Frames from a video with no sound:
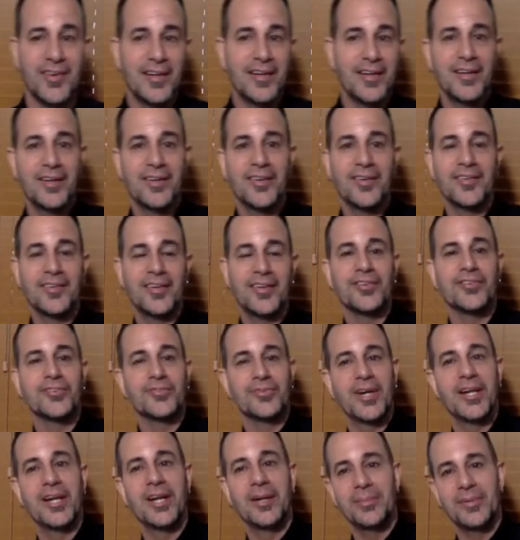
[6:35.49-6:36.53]
I didn't sell
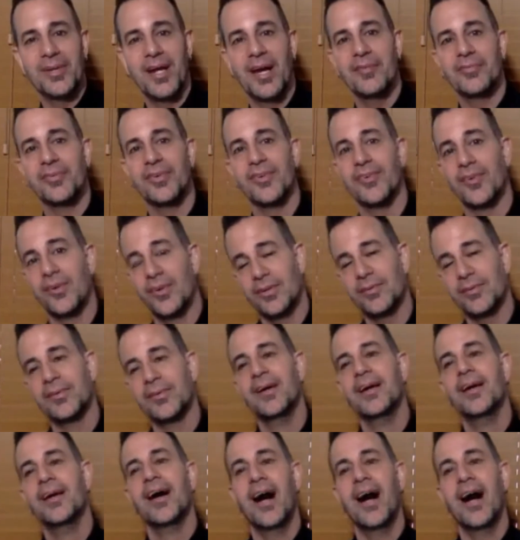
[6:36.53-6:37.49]
straight up life because there are